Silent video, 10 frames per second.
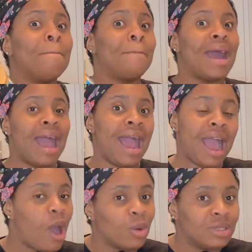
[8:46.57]

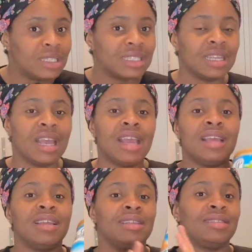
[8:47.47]
£10,
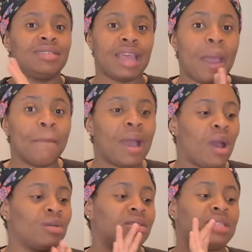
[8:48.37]

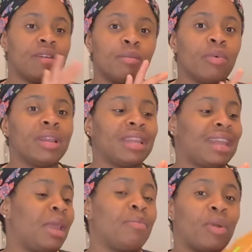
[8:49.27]

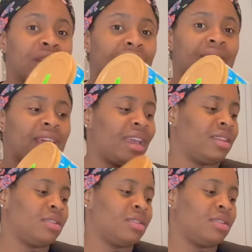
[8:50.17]
7.9.99.